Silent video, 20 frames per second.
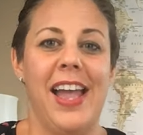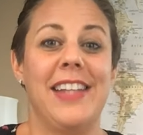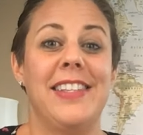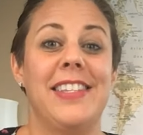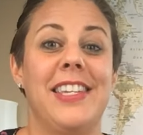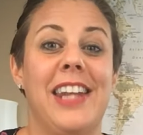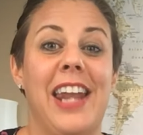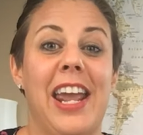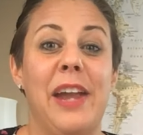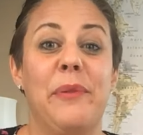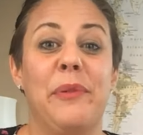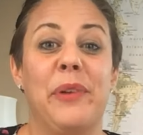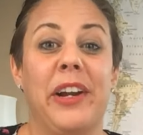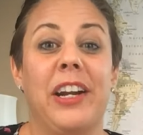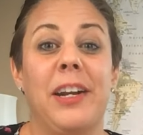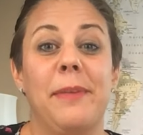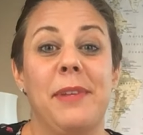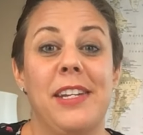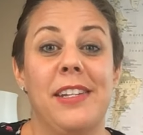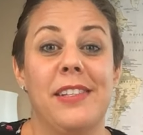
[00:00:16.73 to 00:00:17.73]
And today we're
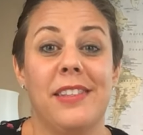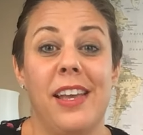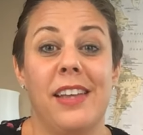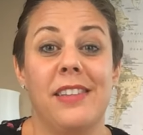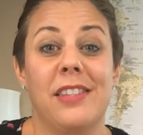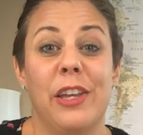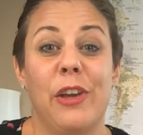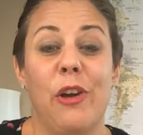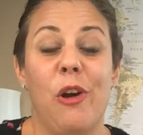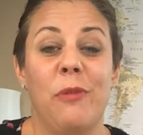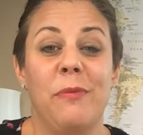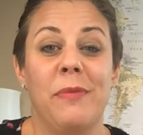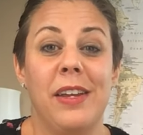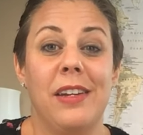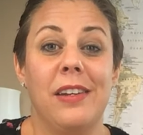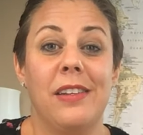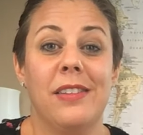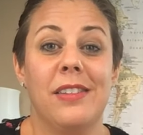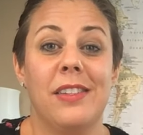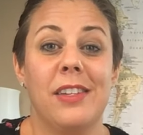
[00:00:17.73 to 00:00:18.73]
gonna to be discussing home
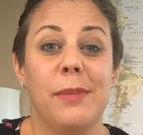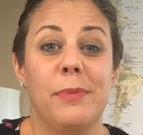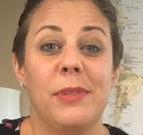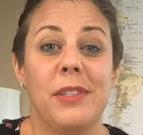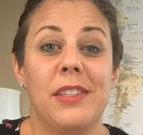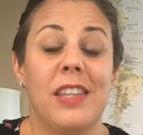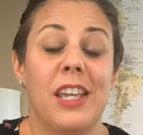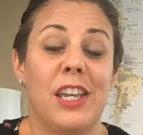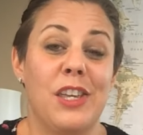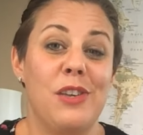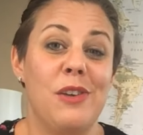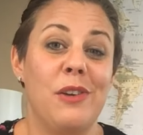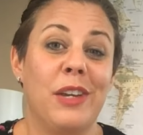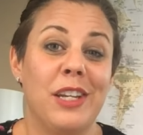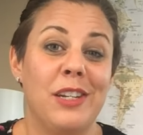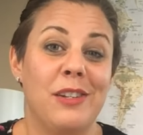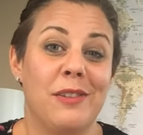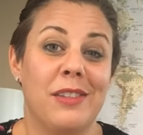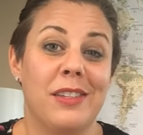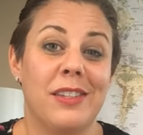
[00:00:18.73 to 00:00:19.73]
maintenance tips that you
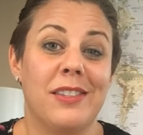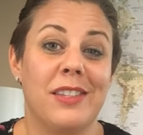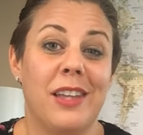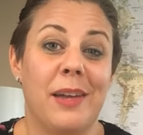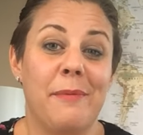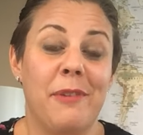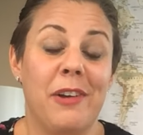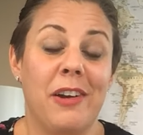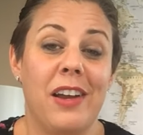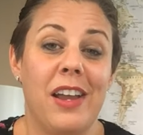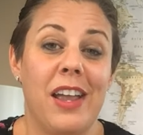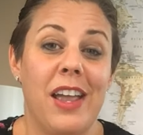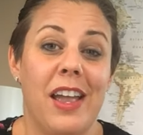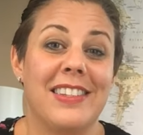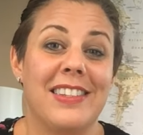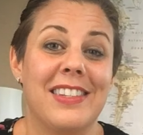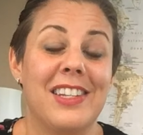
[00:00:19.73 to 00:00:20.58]
can do this summer